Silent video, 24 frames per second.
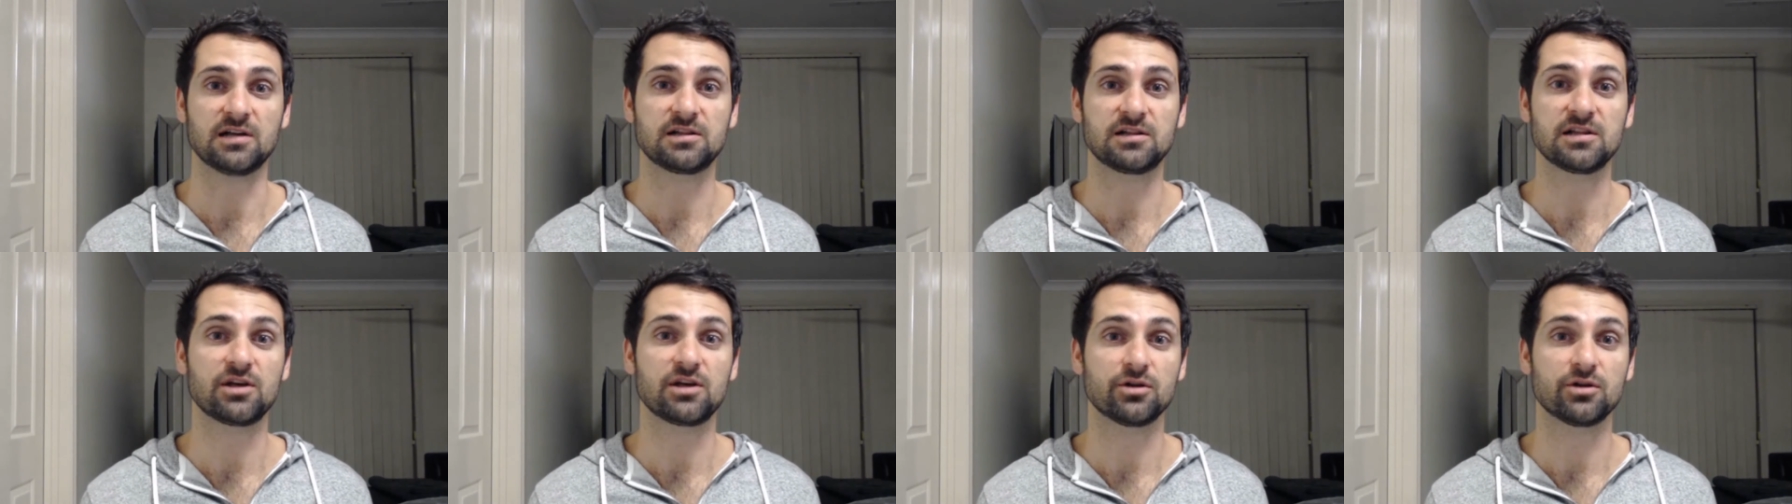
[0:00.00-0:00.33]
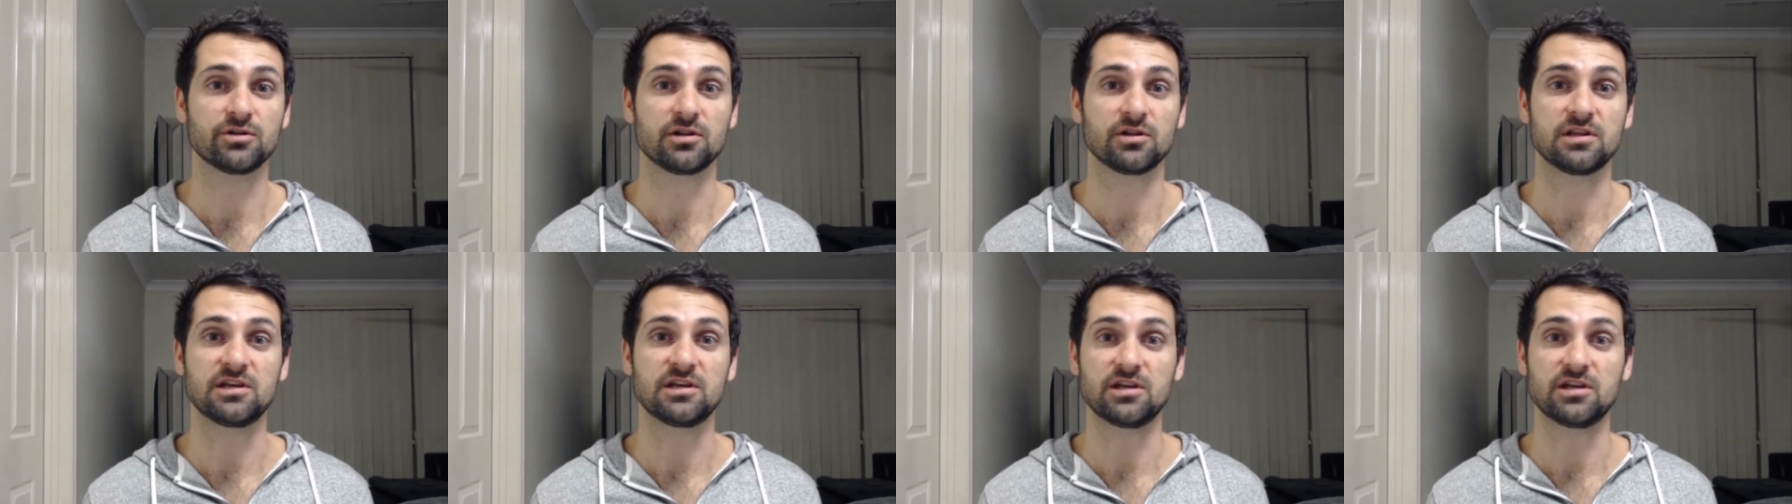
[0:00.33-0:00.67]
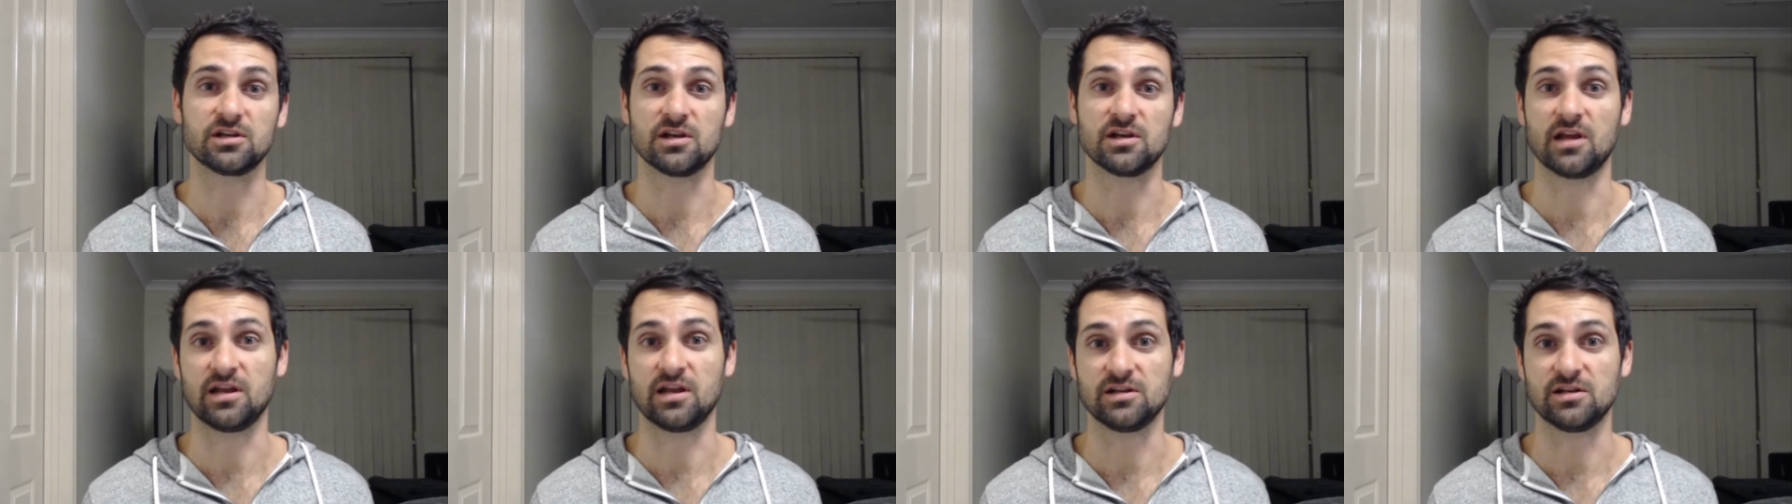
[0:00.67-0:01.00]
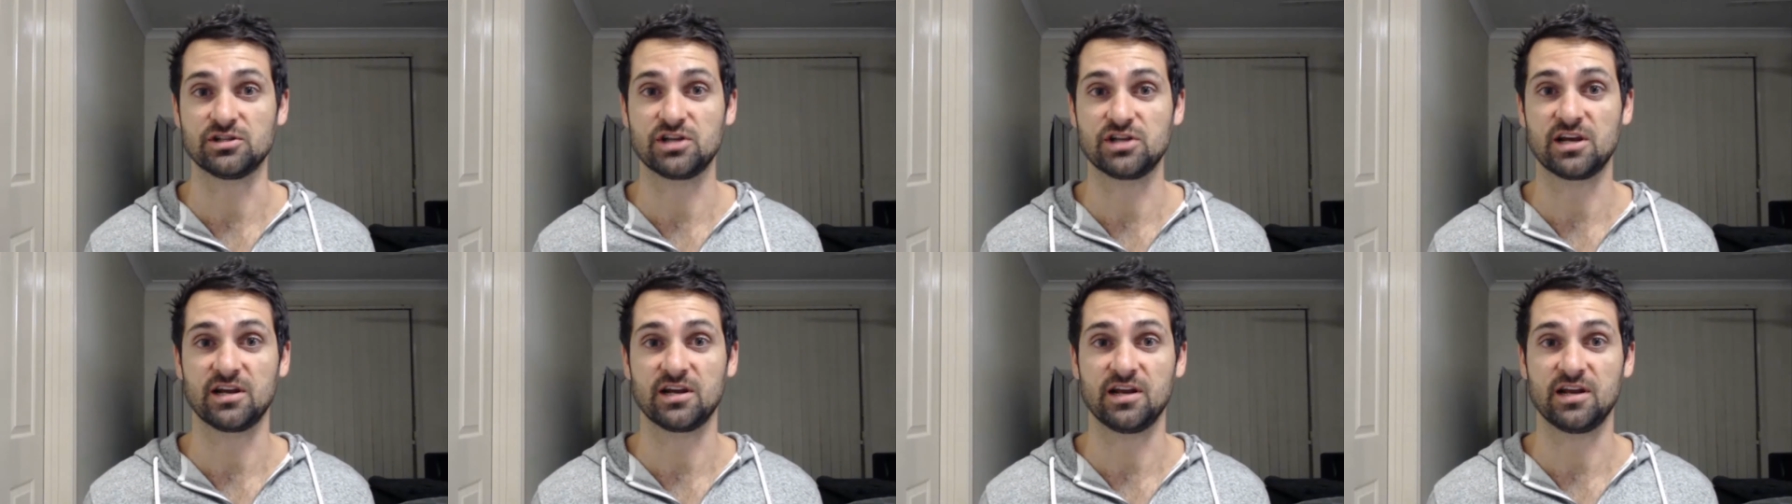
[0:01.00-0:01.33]
click on the link
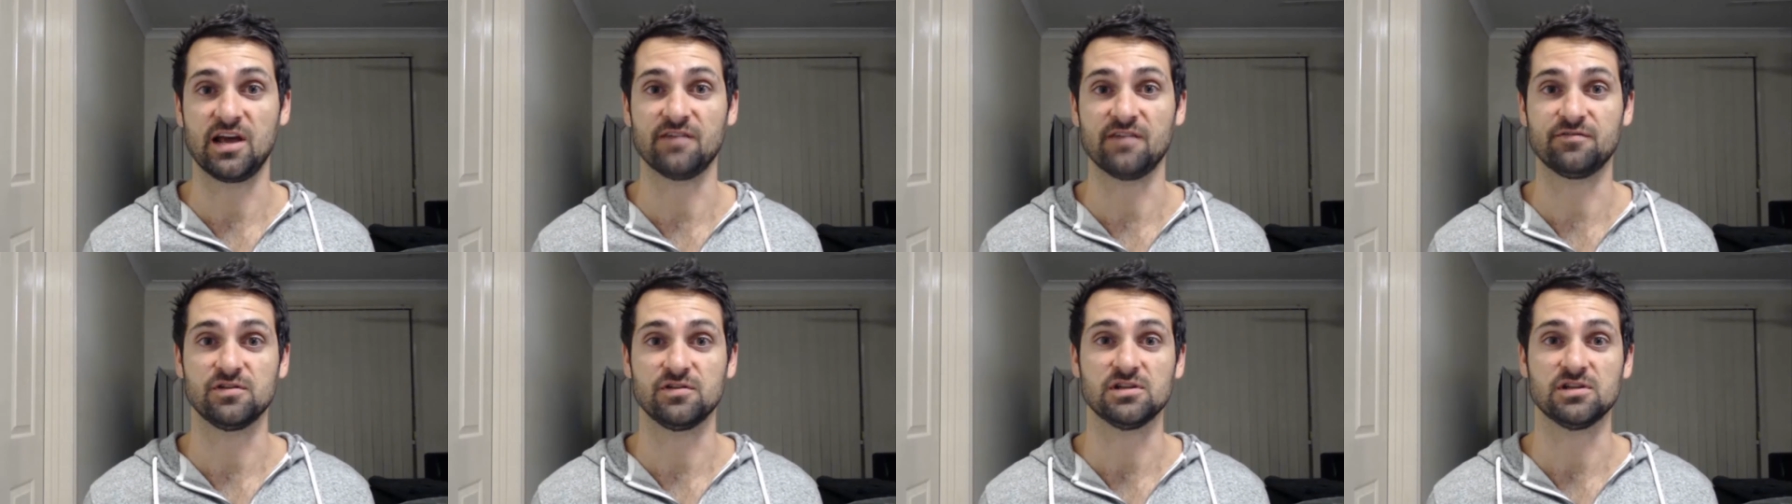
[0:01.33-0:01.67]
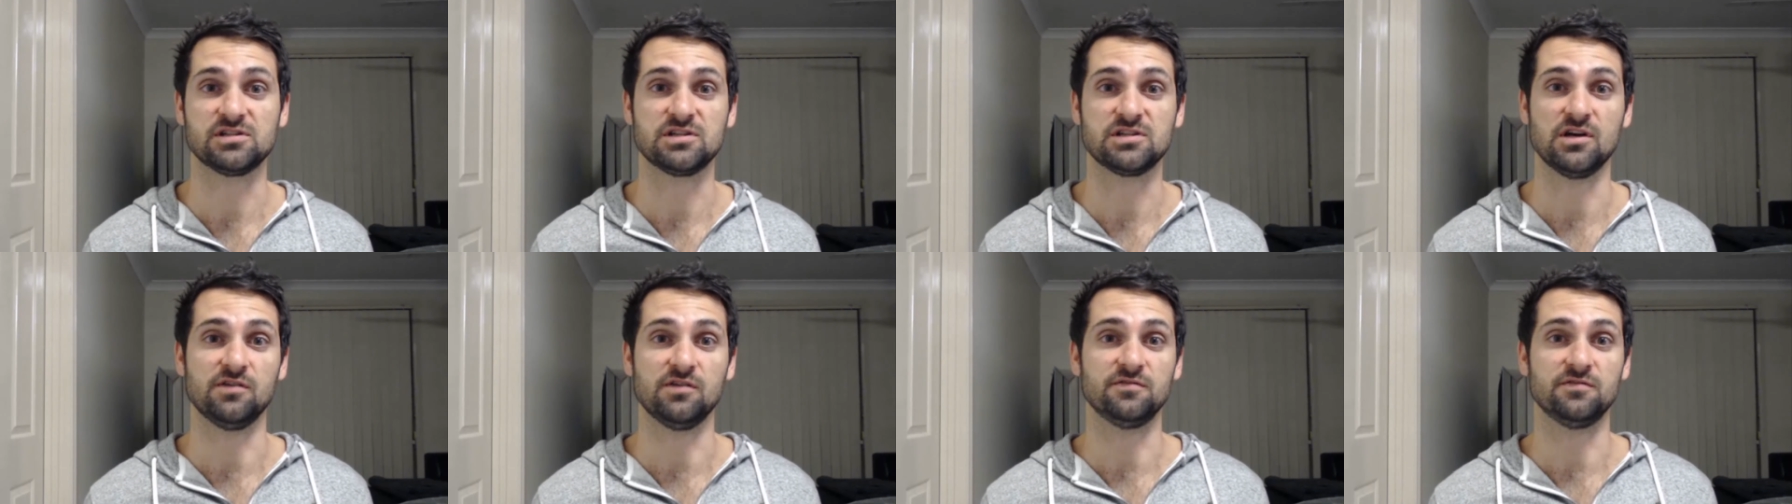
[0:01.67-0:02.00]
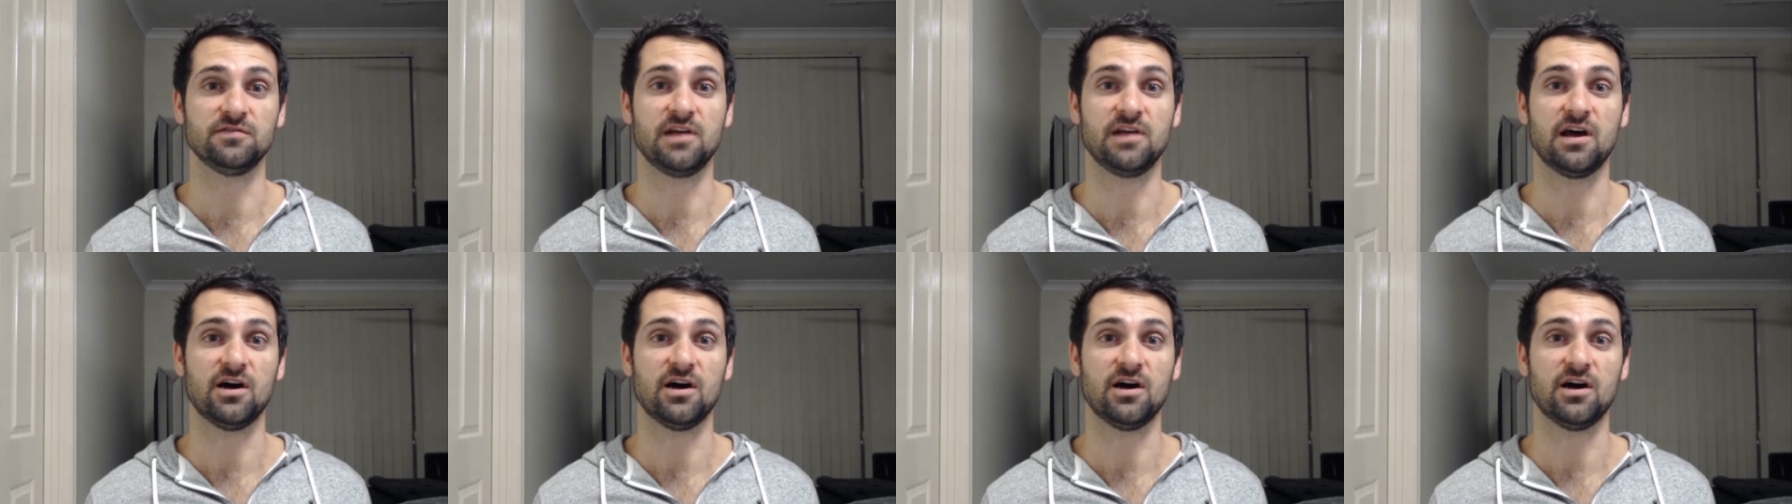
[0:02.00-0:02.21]
and check it out for yourself.